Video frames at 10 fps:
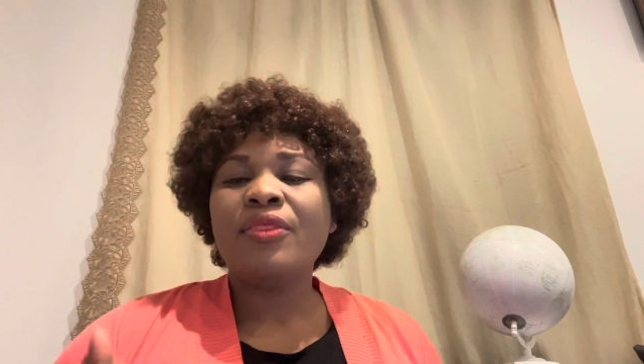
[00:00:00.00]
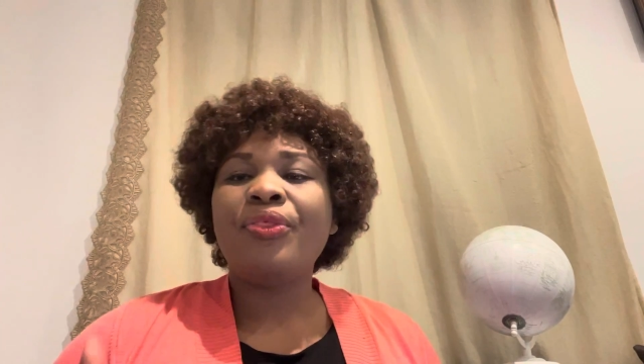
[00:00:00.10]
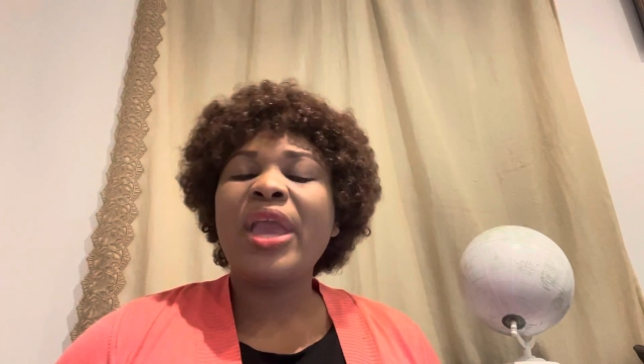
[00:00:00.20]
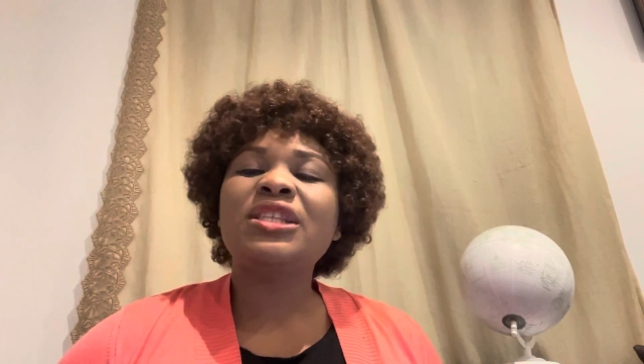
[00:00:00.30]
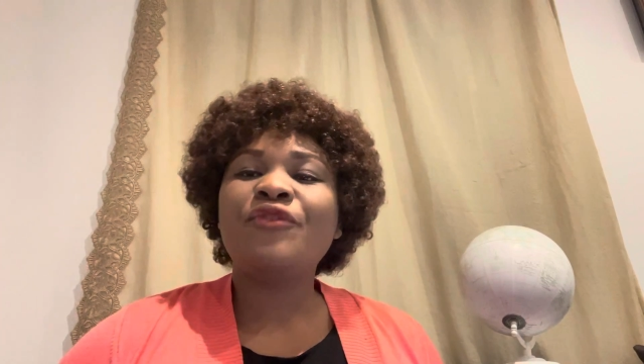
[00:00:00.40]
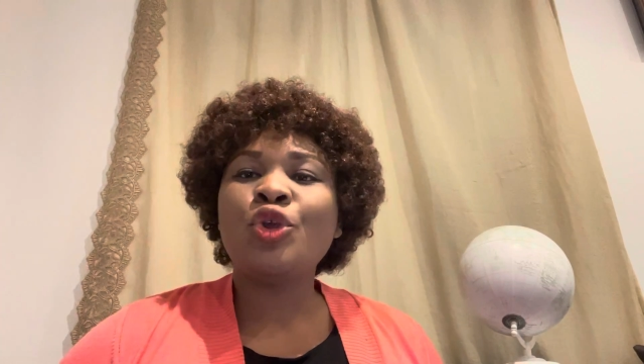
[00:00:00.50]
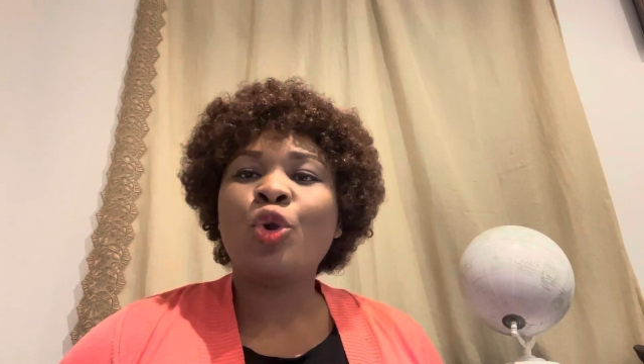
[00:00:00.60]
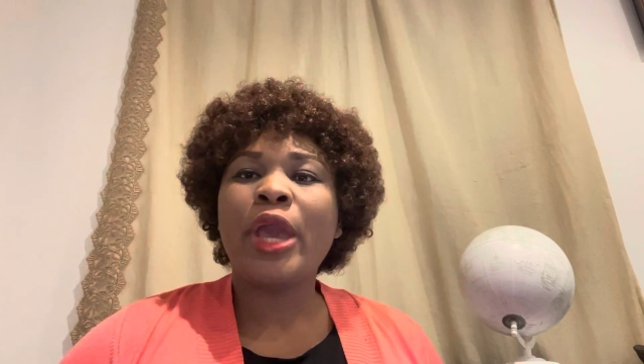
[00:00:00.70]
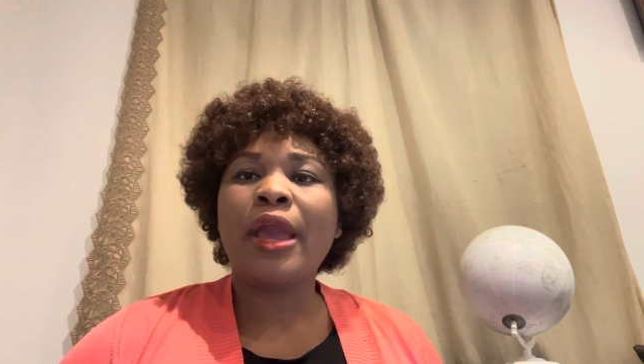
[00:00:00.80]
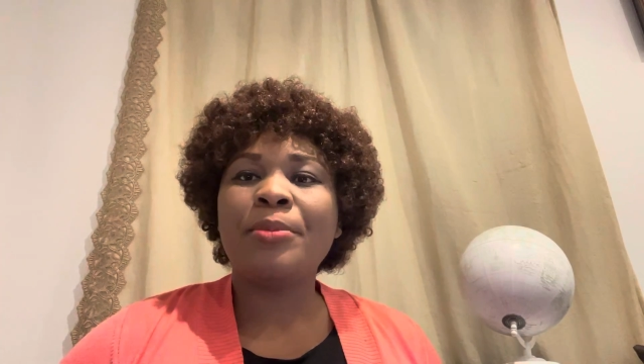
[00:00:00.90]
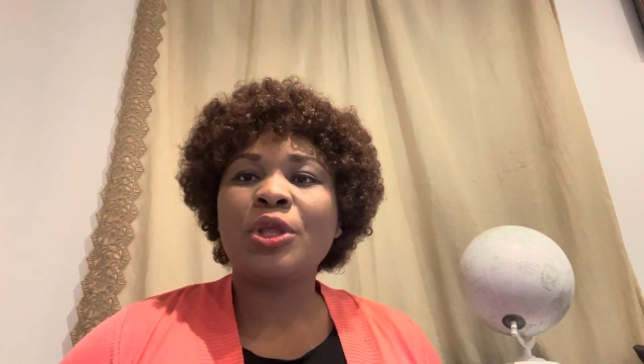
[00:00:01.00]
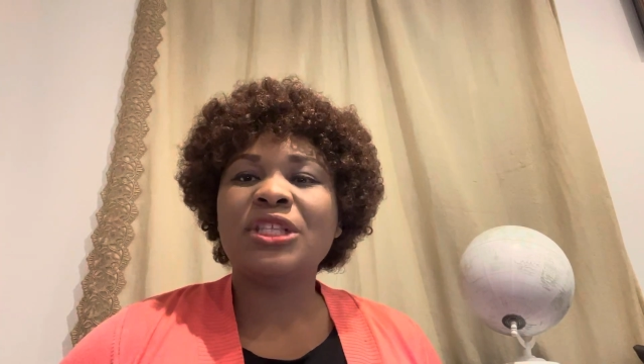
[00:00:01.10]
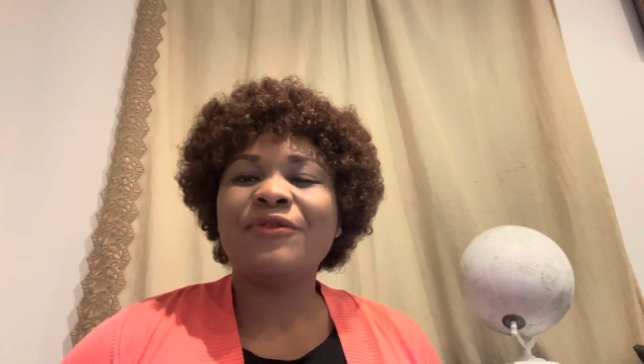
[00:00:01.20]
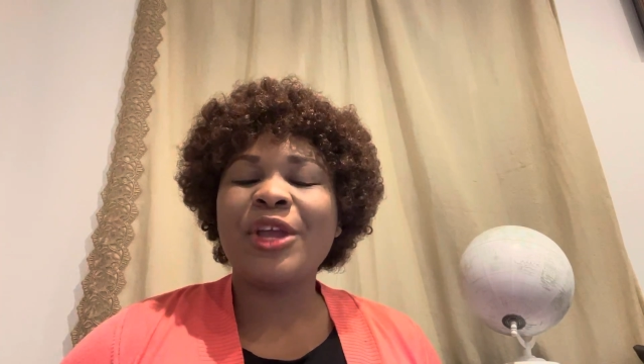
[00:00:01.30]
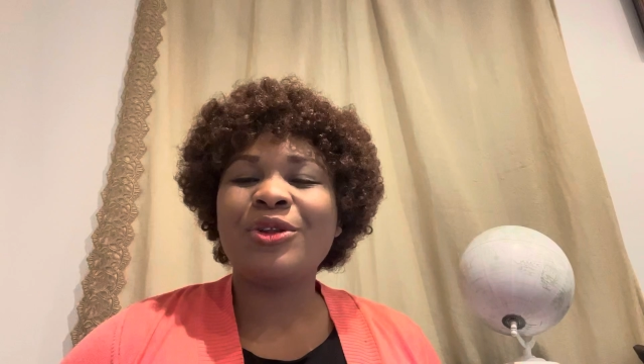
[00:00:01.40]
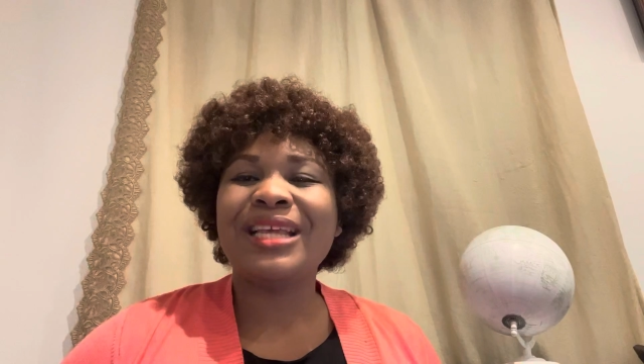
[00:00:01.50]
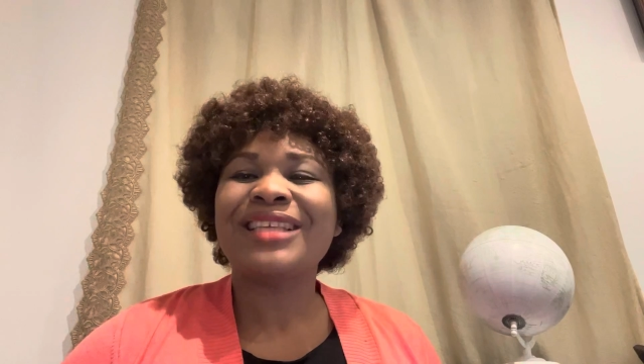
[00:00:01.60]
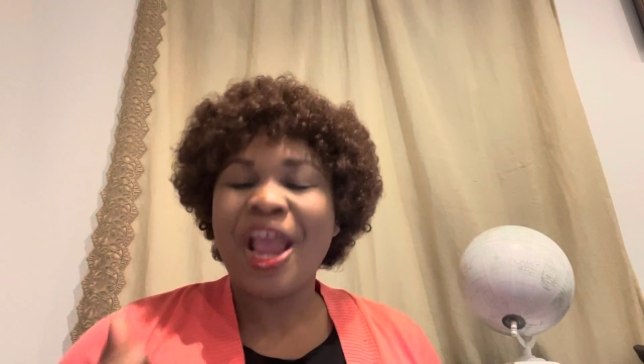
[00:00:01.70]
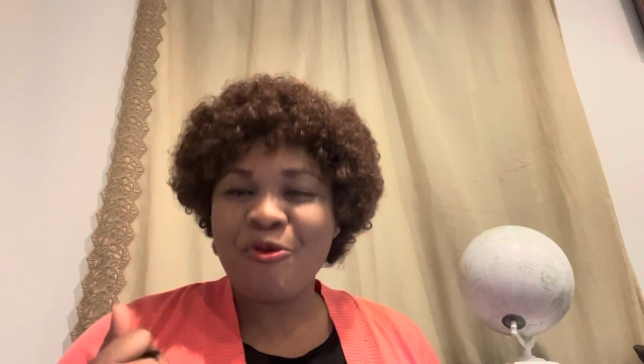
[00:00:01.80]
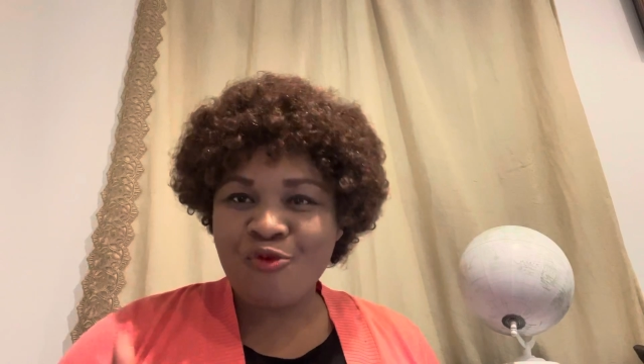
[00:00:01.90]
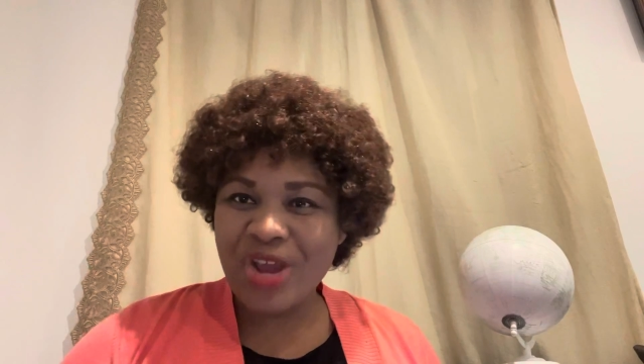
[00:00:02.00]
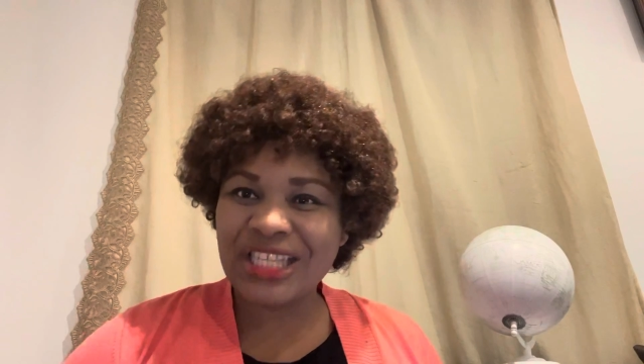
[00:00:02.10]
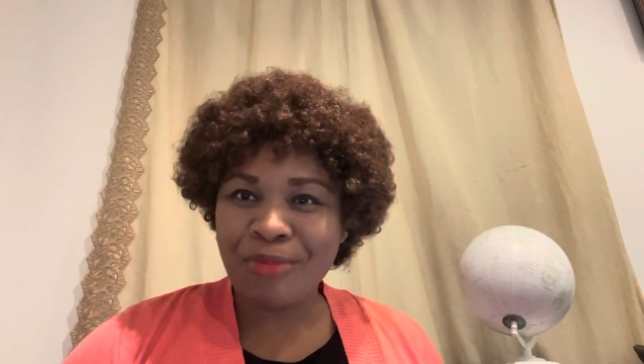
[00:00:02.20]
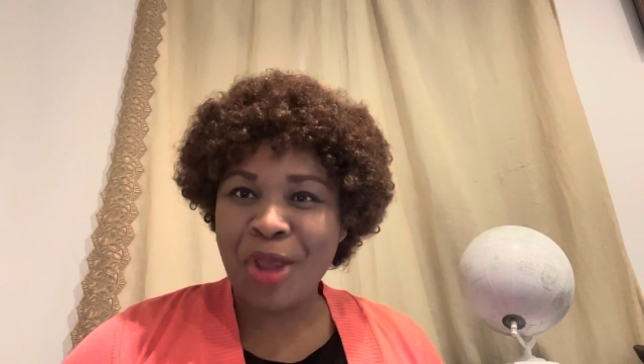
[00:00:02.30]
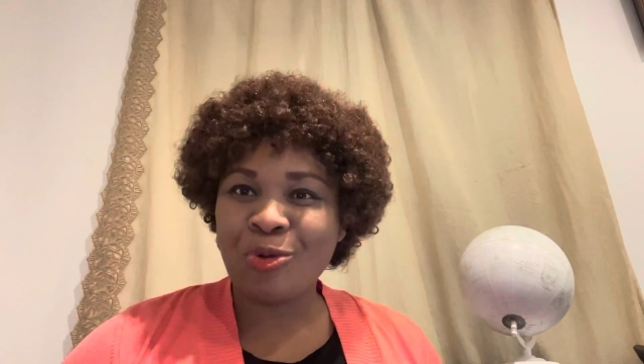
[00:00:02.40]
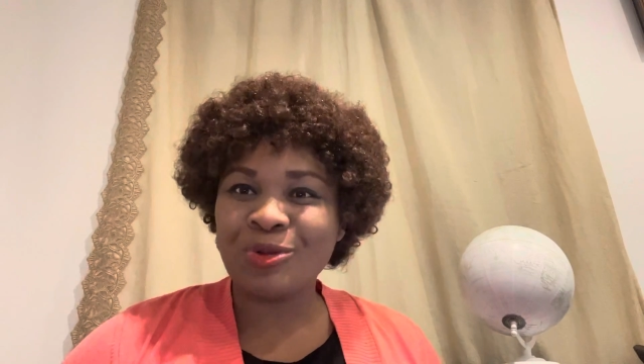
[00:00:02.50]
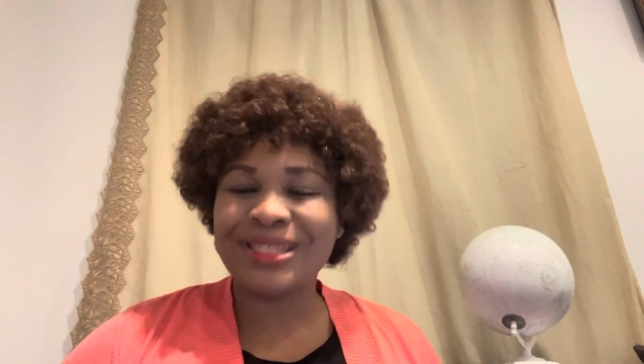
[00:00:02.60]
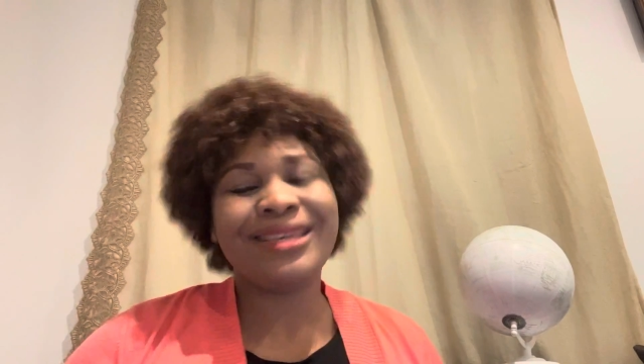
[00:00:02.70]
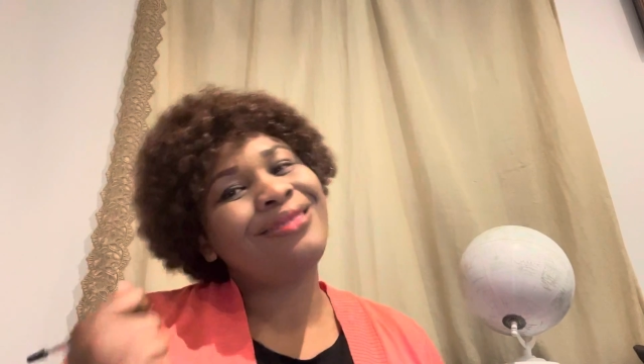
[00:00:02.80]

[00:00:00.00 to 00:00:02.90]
Thanks for your help, Nurse Violet. I raised my husky.